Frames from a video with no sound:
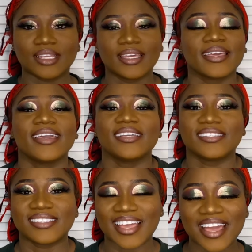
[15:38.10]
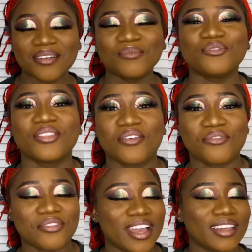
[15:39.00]
It's time for the
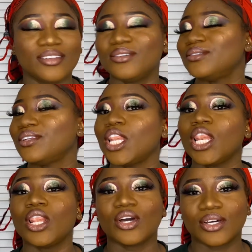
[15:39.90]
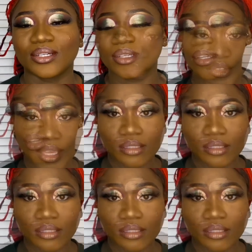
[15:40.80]
final look. My face, I'm